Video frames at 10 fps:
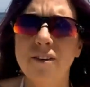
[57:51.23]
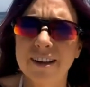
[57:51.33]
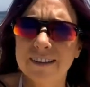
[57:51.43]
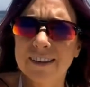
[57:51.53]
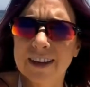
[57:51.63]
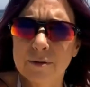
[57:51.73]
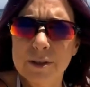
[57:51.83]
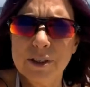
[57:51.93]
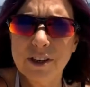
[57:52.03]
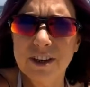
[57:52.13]
I think that
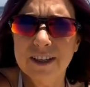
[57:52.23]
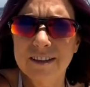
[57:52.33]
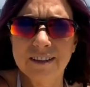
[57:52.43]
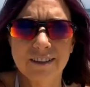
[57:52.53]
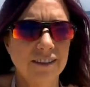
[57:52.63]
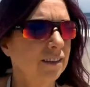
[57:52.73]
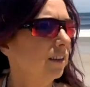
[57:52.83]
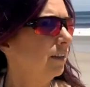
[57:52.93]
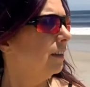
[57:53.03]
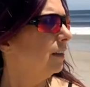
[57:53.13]
was good.
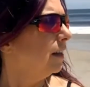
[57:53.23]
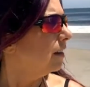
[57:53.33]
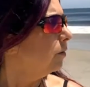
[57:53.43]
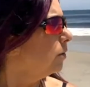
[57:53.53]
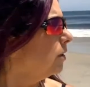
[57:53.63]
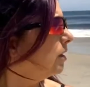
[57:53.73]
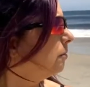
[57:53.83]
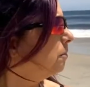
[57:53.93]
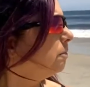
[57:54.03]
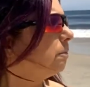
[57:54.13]
I'm
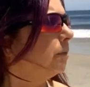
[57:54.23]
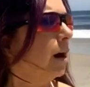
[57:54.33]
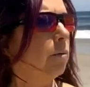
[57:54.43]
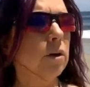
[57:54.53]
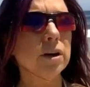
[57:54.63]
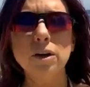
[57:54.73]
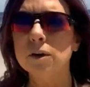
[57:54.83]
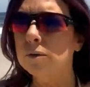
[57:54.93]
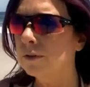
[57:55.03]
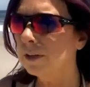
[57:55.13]
going to go
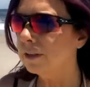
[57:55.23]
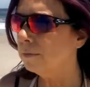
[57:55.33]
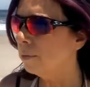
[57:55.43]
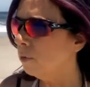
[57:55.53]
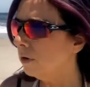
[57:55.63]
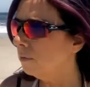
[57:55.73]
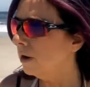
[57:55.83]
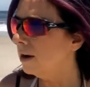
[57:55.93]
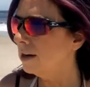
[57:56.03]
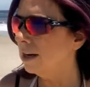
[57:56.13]
and look at the
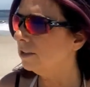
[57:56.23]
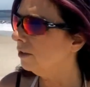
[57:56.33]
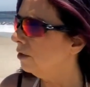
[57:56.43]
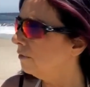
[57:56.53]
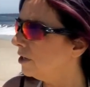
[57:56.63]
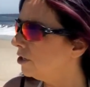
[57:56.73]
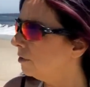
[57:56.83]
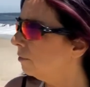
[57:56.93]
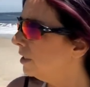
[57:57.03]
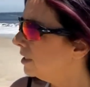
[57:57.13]
boardwalk. I don't know if I
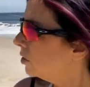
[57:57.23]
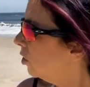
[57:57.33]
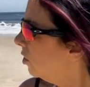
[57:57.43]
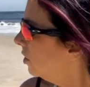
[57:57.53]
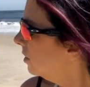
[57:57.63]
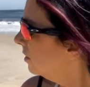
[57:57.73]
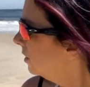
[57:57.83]
should restart.